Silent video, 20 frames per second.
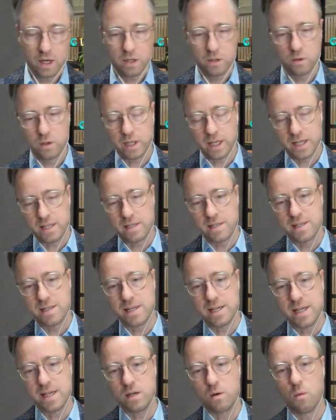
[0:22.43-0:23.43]
You can
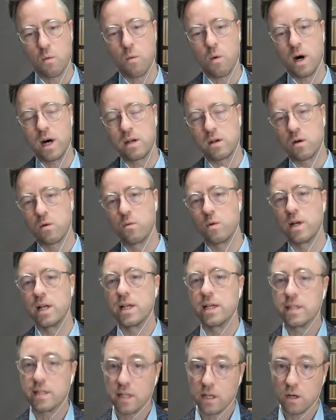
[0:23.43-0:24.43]
see what are
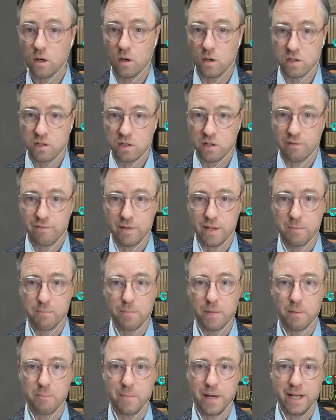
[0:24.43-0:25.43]
really the costs of
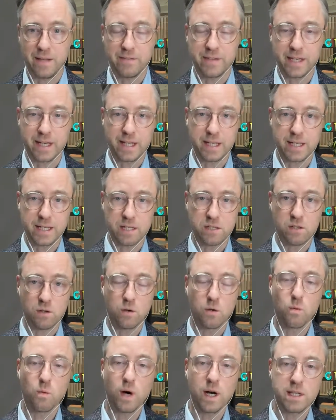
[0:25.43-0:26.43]
implementing this.
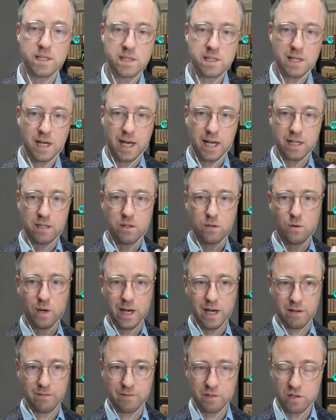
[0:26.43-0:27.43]
On one side, you
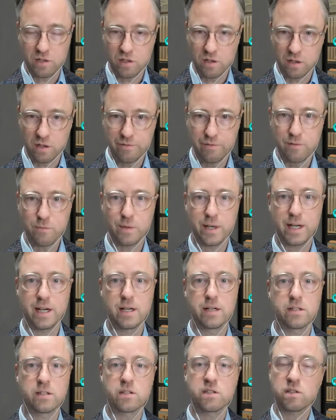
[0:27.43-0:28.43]
have the
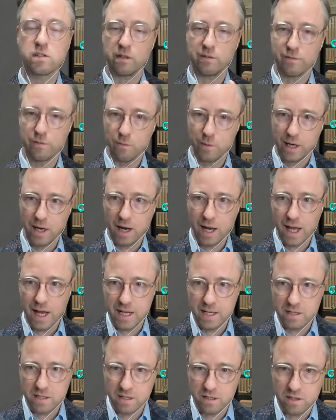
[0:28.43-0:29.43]
software
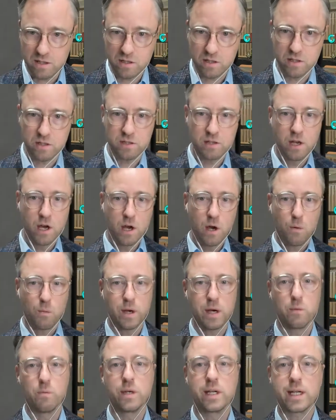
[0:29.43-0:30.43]
licenses,
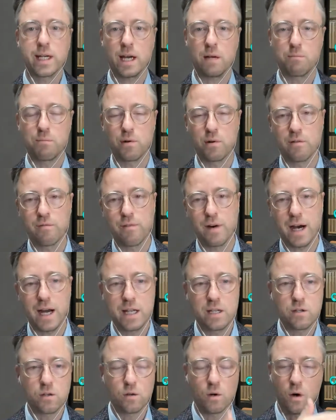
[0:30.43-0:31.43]
where we can
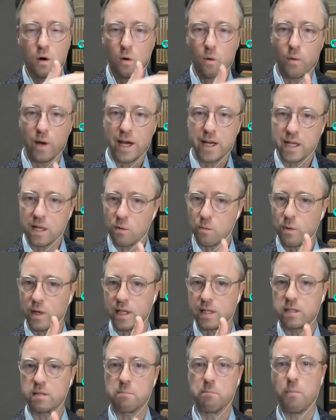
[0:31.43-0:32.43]
provide you already
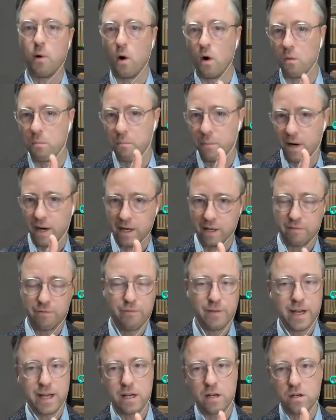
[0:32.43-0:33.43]
with ballpark
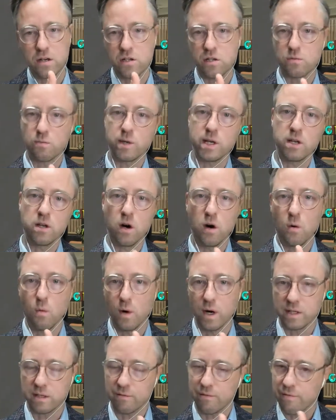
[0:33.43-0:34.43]
figures. We know
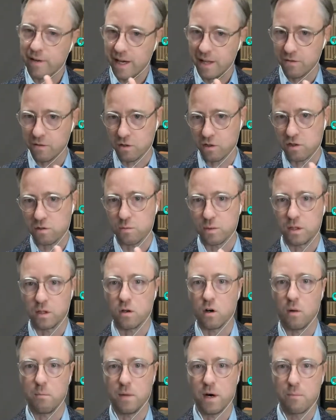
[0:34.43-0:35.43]
what the vendors will
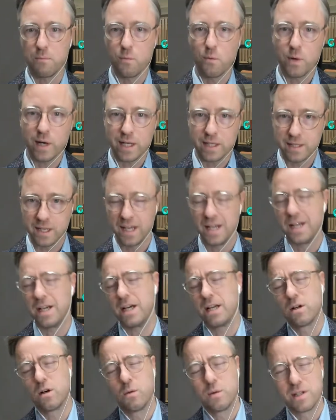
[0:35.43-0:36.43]
come up with.
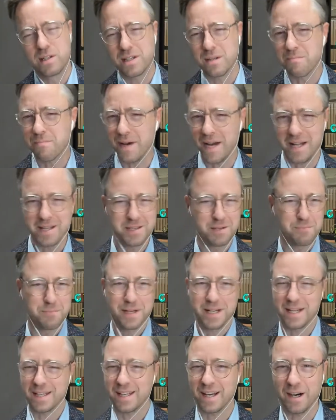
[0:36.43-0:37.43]
It always depends a
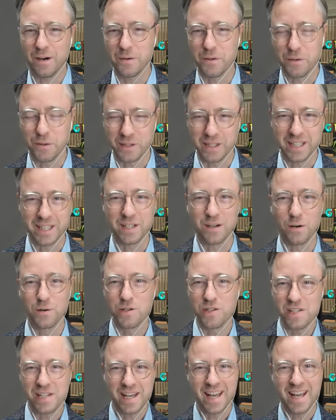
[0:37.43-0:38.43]
bit how you
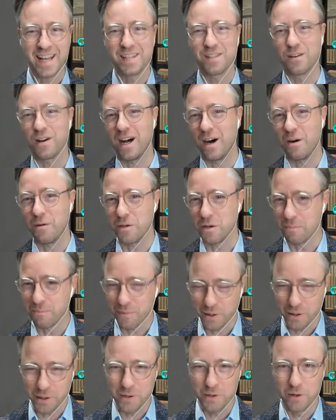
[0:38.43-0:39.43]
negotiate or how your
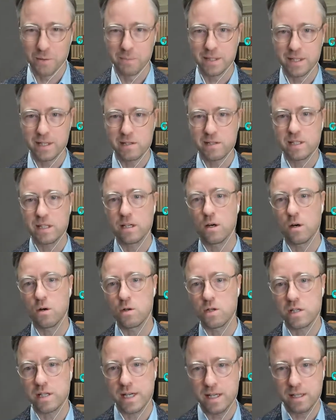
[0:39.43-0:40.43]
procurement is
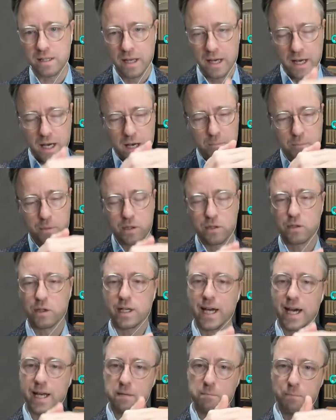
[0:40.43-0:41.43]
negotiated, but you
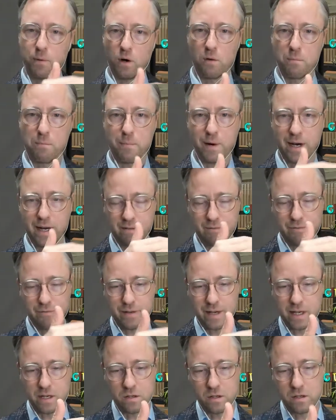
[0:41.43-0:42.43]
get a ballpark
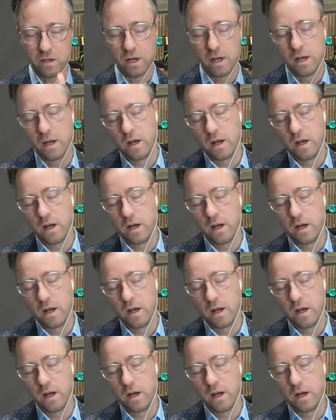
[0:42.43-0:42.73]
figure.